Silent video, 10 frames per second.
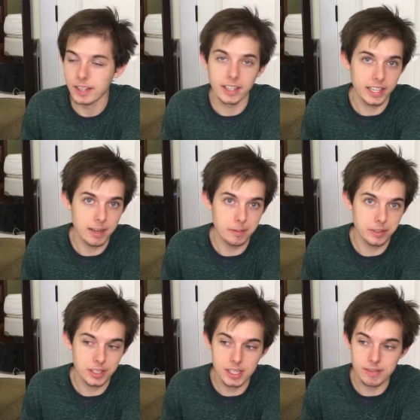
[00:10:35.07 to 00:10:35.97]
And Cameron
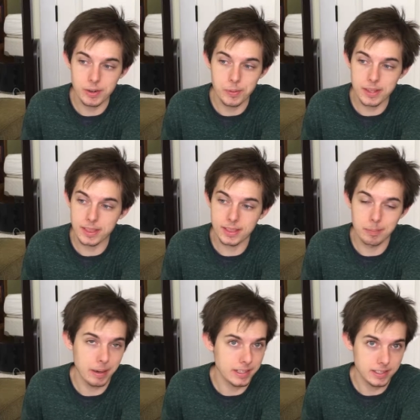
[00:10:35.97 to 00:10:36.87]
Restivo with
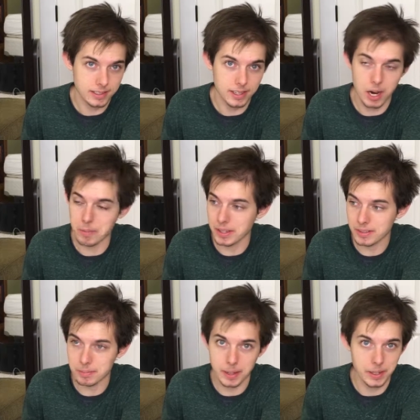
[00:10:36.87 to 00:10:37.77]
the best
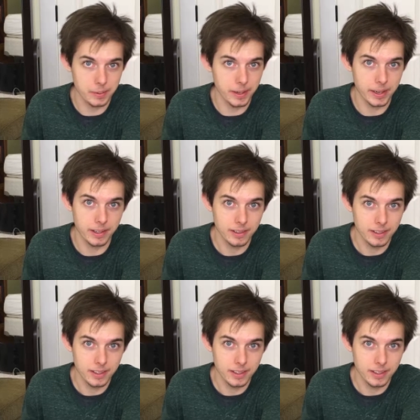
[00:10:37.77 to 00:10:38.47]
comment, by the way,